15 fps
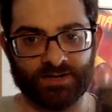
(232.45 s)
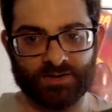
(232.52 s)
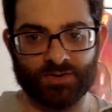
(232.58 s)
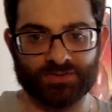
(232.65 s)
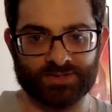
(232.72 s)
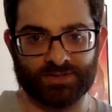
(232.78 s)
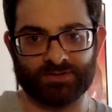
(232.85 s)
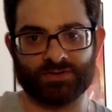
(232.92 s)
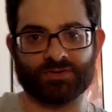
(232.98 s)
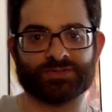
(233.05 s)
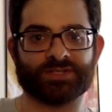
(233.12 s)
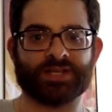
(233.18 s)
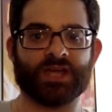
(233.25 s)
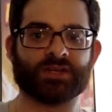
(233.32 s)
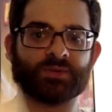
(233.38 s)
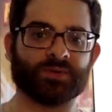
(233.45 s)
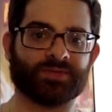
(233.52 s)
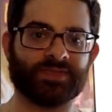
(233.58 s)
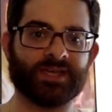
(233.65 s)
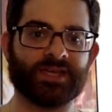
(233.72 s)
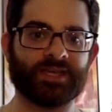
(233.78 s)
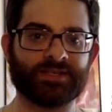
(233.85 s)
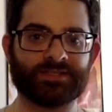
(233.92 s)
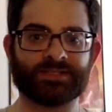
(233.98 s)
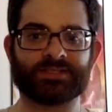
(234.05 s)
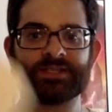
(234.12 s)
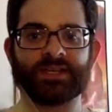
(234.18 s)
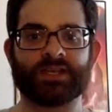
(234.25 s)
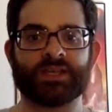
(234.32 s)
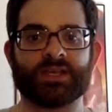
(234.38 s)
Goes together with
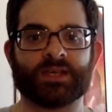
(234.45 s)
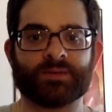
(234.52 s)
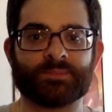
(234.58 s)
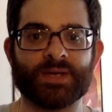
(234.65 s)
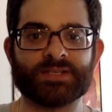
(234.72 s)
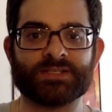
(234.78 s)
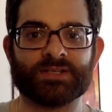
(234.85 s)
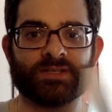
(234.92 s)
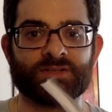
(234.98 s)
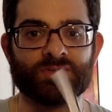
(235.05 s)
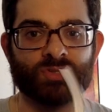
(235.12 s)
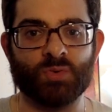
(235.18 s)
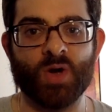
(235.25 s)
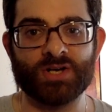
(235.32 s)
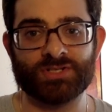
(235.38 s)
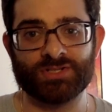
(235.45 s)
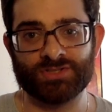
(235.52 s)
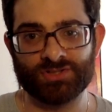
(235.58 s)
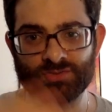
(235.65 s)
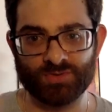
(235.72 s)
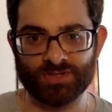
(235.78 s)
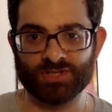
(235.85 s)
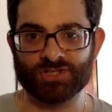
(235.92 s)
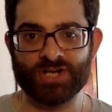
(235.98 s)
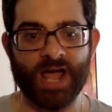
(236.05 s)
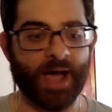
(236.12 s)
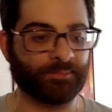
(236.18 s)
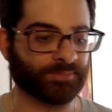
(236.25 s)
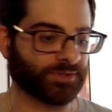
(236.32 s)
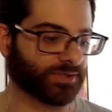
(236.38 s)
this. Basically, there's questions, you read the
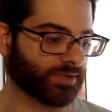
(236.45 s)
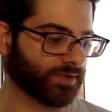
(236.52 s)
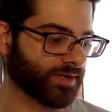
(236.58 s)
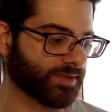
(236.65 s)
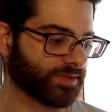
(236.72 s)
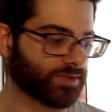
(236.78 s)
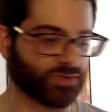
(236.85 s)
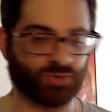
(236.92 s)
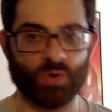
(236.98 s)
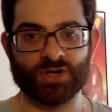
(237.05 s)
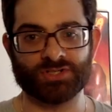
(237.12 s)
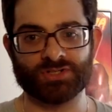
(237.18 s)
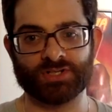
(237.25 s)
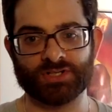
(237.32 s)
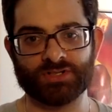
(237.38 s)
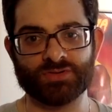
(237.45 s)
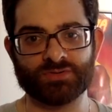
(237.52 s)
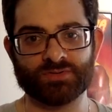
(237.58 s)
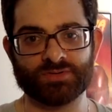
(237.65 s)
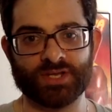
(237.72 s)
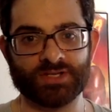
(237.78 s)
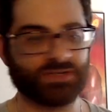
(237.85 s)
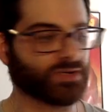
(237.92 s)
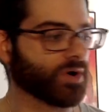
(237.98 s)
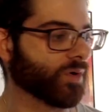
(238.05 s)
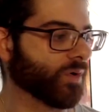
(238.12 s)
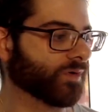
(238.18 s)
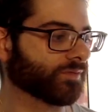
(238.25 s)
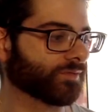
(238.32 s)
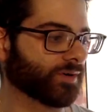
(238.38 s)
chapter, and then there's questions that you
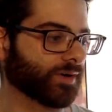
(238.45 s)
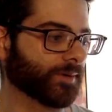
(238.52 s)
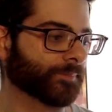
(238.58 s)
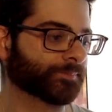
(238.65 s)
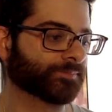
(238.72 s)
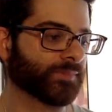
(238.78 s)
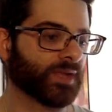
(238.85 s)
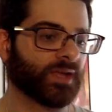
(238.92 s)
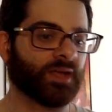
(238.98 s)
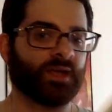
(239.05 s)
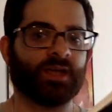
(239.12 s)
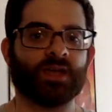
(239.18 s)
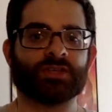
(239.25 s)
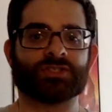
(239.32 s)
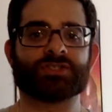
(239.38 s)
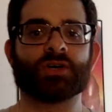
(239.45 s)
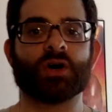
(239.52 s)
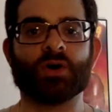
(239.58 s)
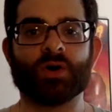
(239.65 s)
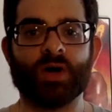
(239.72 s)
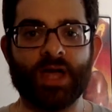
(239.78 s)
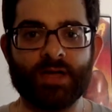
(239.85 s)
go over. So